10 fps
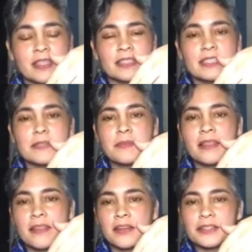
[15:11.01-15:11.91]
It doesn't
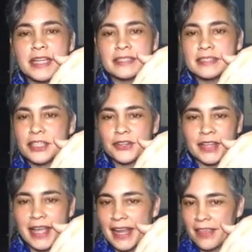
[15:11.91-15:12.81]
mean that there's
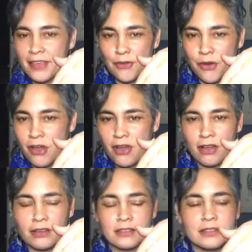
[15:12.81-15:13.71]
necessarily anything
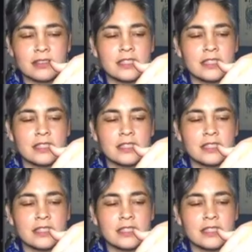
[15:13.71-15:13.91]
wrong.